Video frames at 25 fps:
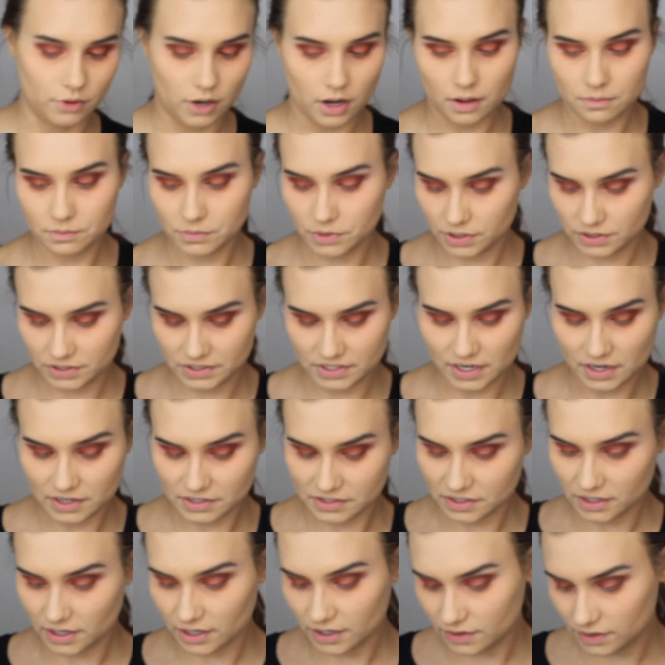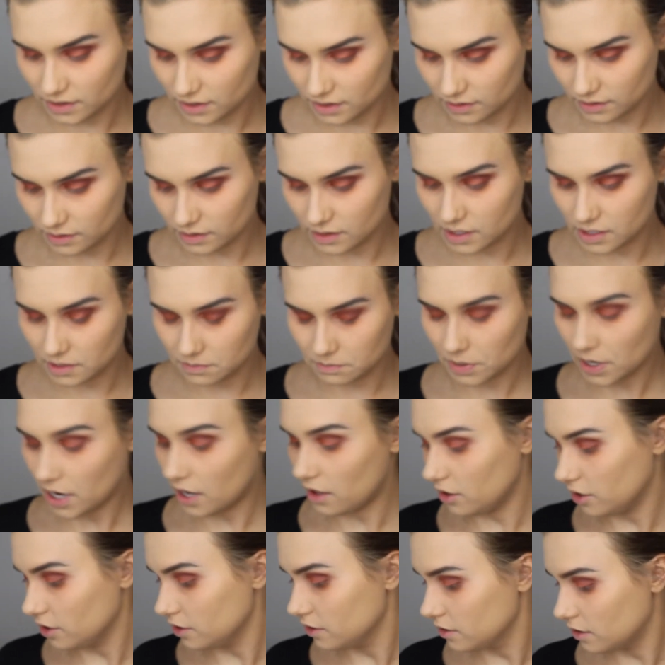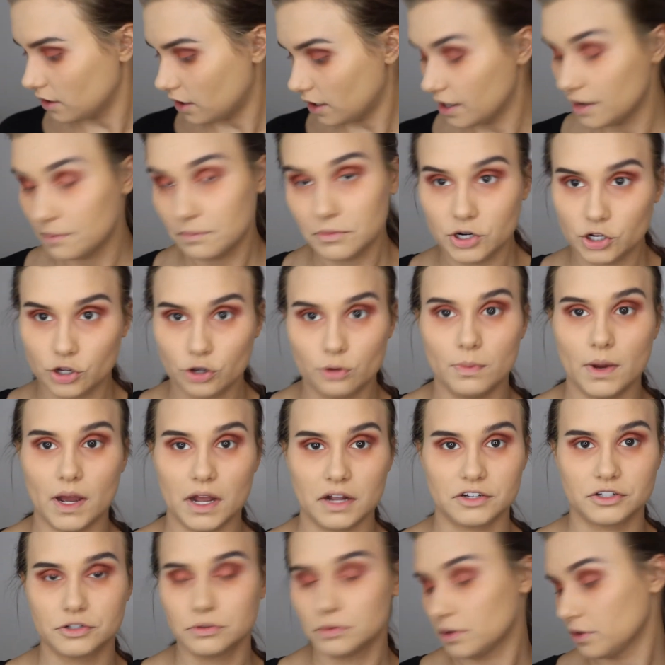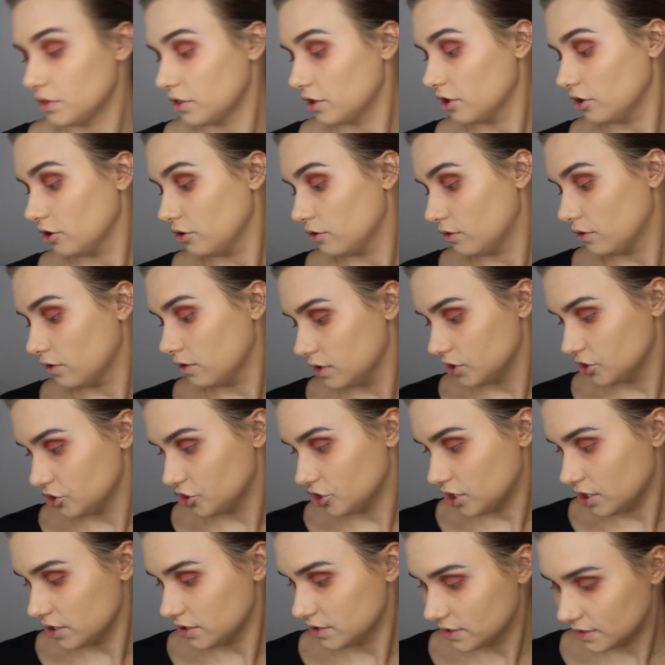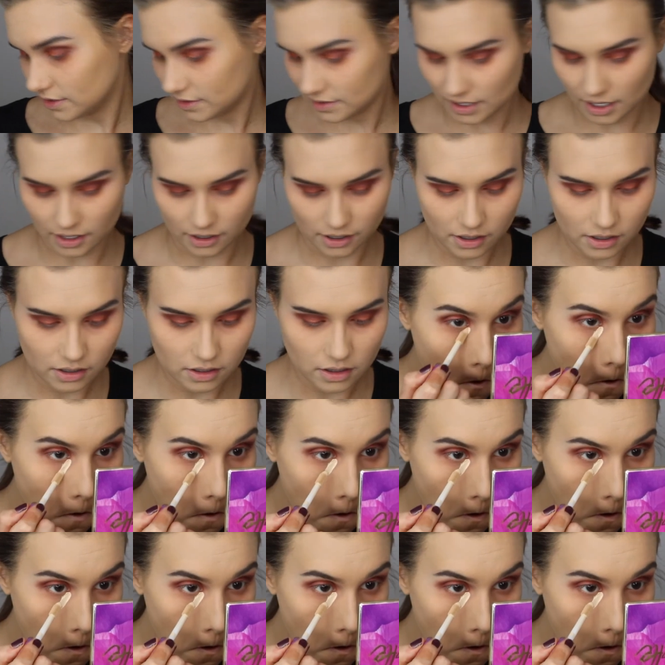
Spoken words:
I'm gonna set aside the Heat palette. I am gonna go back to it though in just a second.